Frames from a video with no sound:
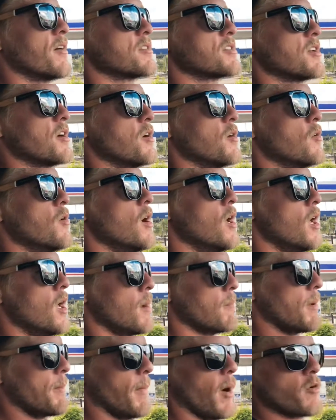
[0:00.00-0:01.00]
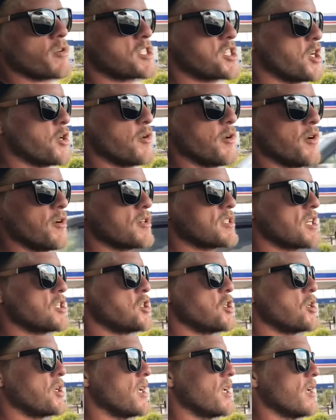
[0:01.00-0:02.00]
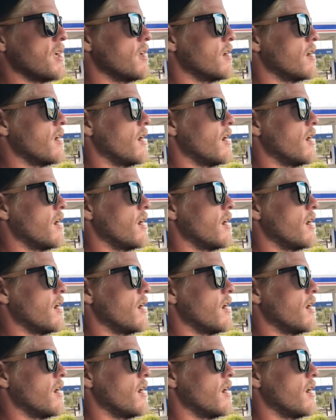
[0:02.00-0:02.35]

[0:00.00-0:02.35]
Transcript: so. But most tuners that you get,